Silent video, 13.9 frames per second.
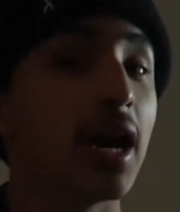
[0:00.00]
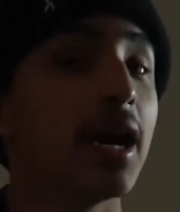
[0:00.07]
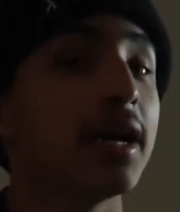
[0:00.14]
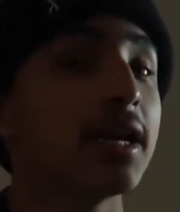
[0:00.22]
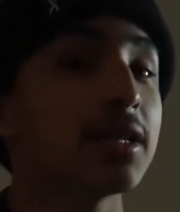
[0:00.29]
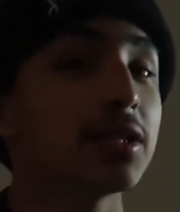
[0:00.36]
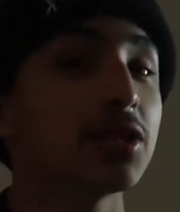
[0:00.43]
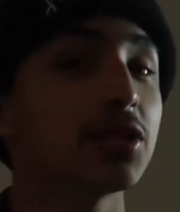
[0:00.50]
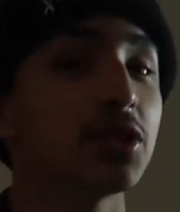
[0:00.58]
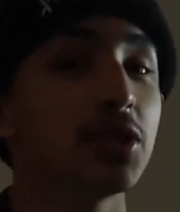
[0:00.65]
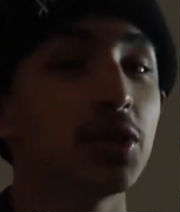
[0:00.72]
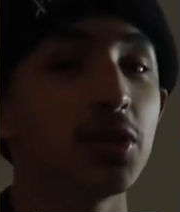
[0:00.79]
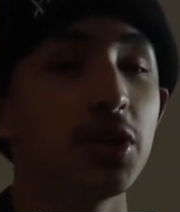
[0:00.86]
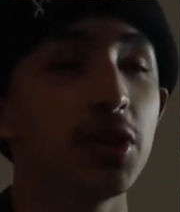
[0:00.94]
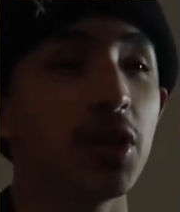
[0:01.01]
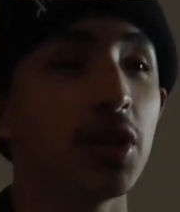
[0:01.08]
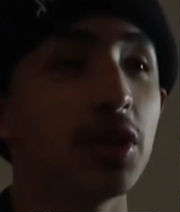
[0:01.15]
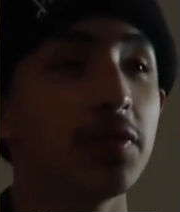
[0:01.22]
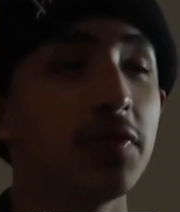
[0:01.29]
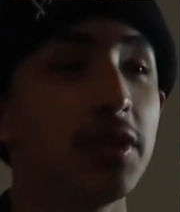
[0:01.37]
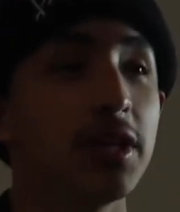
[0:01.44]
I asked the security
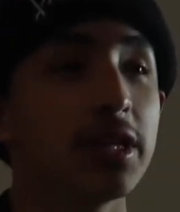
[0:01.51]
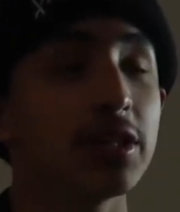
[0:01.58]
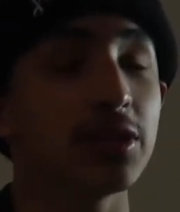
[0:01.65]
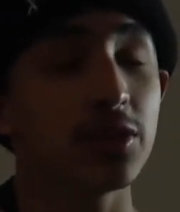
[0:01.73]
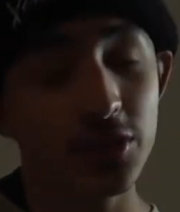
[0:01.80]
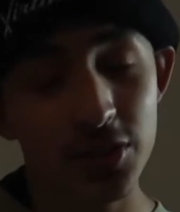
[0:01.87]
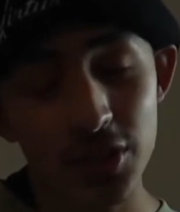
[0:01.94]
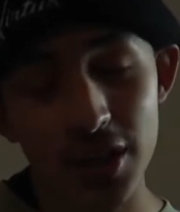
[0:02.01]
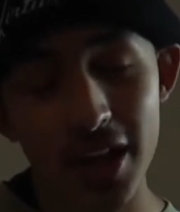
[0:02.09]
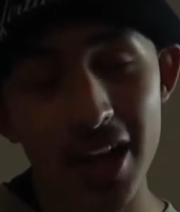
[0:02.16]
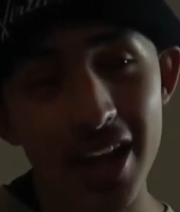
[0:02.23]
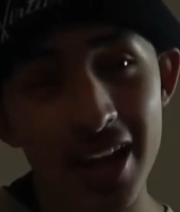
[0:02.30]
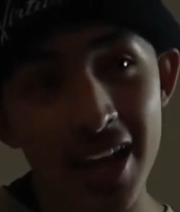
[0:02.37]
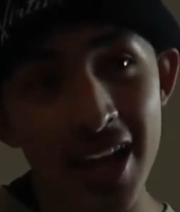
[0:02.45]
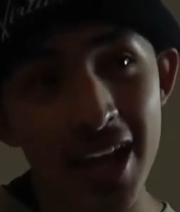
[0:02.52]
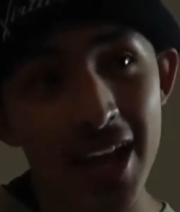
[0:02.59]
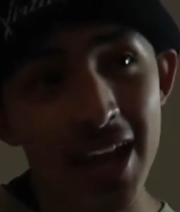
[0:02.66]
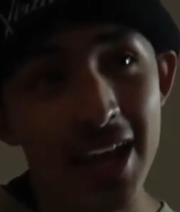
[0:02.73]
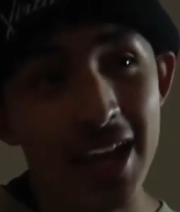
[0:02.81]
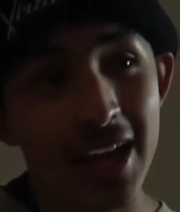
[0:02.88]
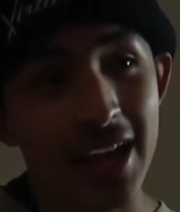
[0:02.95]
guard if he could search the guy,
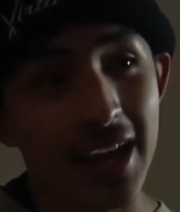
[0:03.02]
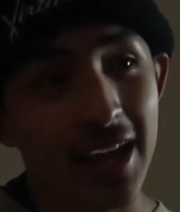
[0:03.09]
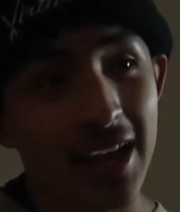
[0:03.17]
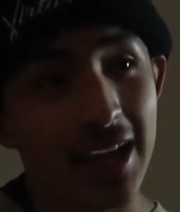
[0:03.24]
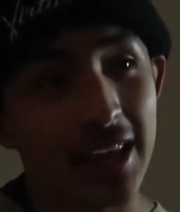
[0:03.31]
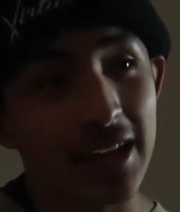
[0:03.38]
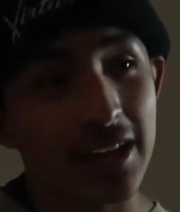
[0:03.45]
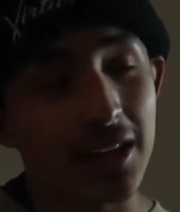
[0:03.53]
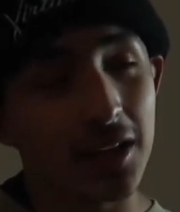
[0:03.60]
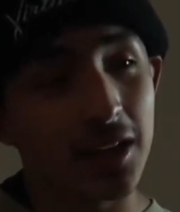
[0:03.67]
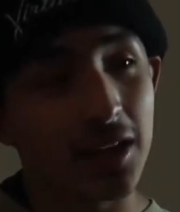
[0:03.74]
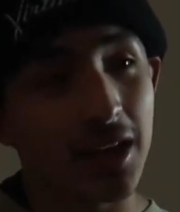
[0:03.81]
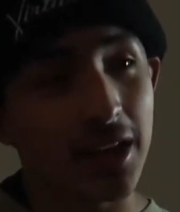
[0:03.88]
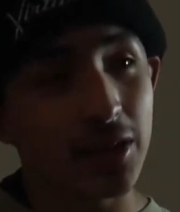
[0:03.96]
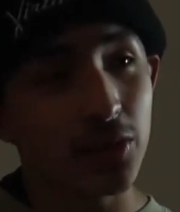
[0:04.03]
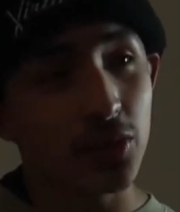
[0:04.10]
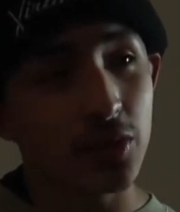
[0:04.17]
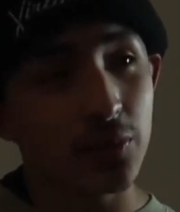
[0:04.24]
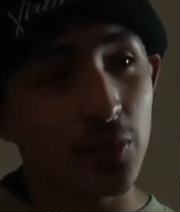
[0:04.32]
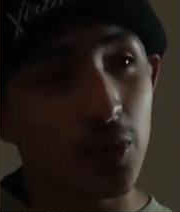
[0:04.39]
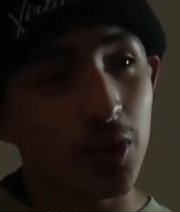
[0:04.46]
and I
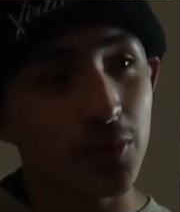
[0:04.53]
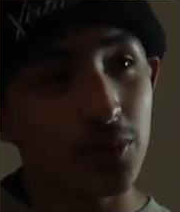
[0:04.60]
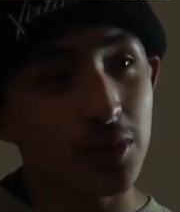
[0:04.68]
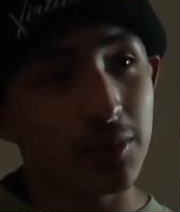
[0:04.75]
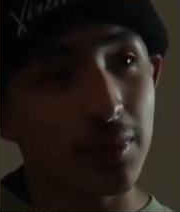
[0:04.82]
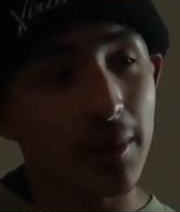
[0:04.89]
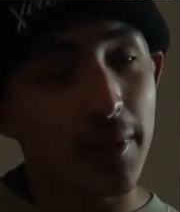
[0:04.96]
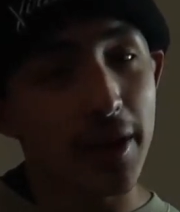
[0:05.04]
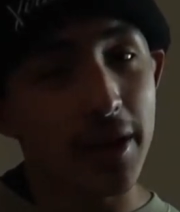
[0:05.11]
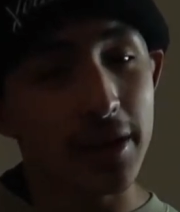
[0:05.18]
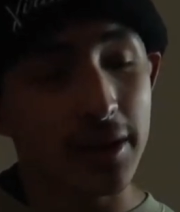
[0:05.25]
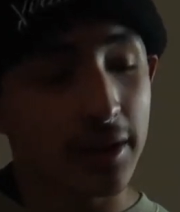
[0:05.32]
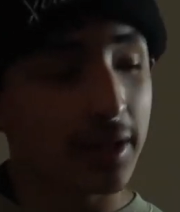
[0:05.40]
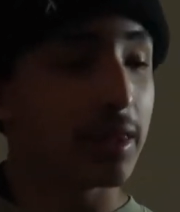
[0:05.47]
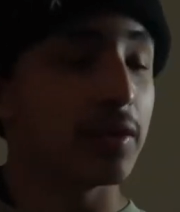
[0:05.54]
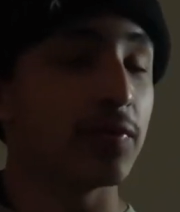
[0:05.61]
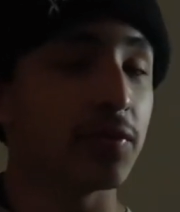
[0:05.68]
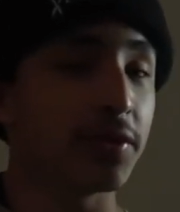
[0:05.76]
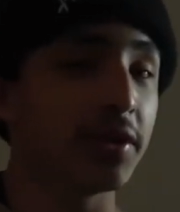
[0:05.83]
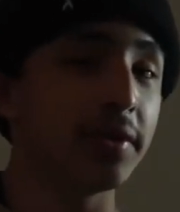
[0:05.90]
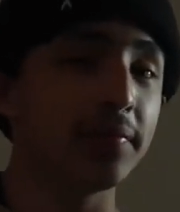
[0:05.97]
told him what was in my bag in the
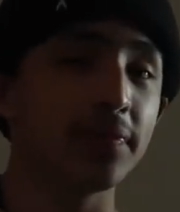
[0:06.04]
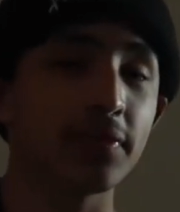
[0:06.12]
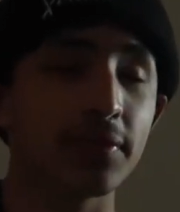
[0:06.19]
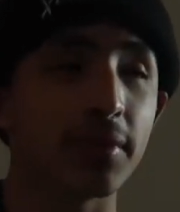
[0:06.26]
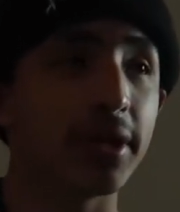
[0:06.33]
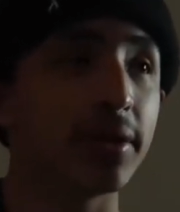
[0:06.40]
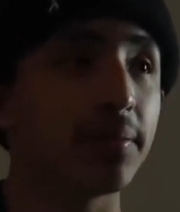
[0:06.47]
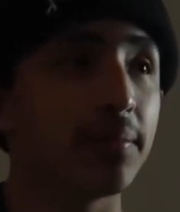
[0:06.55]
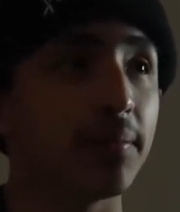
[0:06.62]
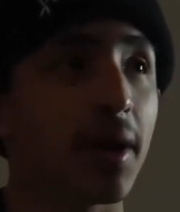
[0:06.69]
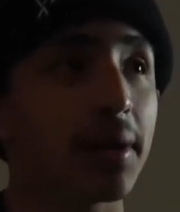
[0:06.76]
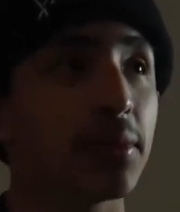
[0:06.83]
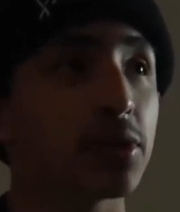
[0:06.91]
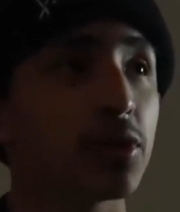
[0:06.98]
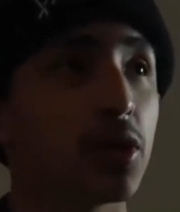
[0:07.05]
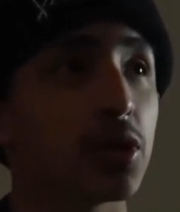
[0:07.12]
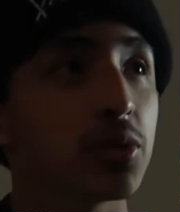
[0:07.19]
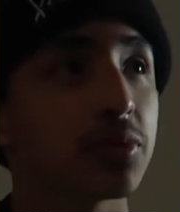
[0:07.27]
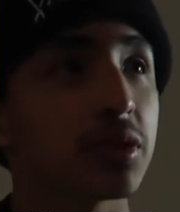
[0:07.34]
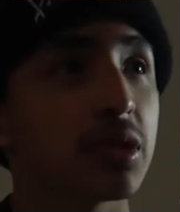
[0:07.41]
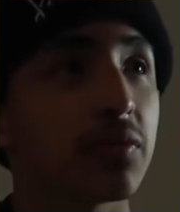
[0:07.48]
front. My MacBook
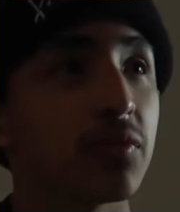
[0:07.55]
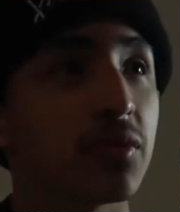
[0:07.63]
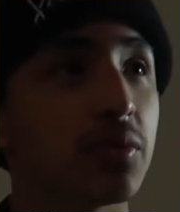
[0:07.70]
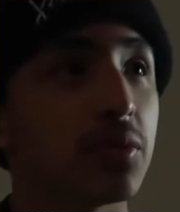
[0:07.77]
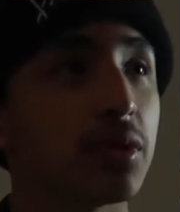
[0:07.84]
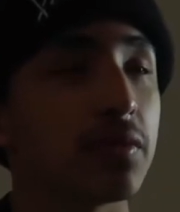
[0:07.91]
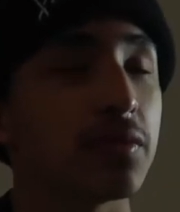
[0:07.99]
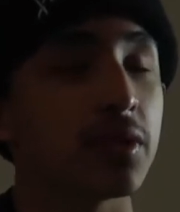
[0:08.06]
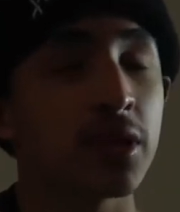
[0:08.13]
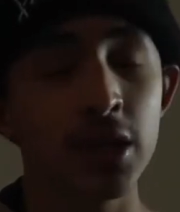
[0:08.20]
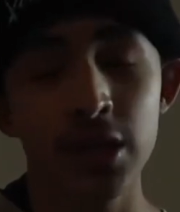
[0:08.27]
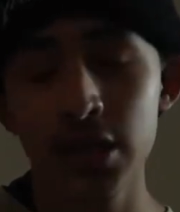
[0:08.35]
charger was in the front, whatever.